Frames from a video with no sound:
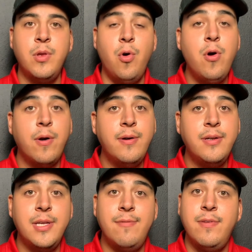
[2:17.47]
Or,
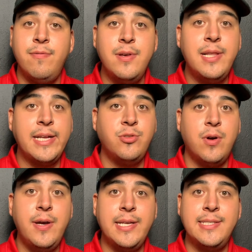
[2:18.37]
if you feel like
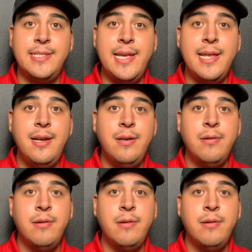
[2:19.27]
drawing instead,